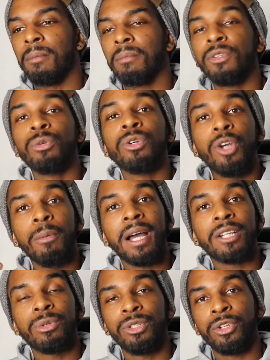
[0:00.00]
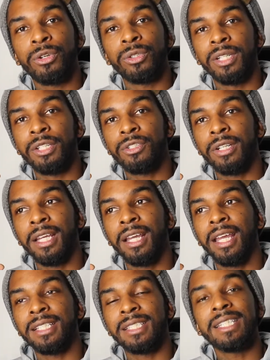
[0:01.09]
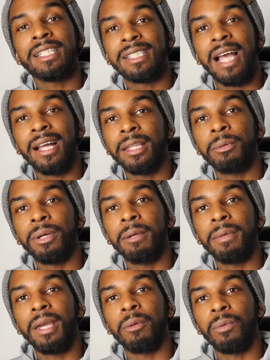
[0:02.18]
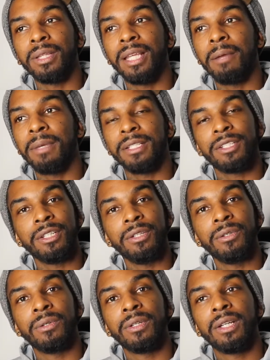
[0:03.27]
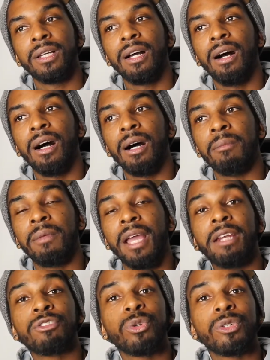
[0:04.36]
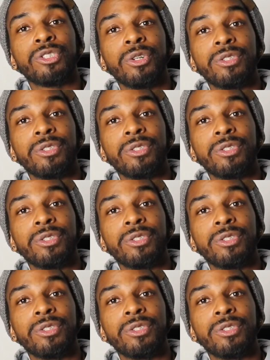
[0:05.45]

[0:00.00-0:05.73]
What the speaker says: You can go back to a journal entry and see exactly what it meant and what that meant to you. Eight of Swords shows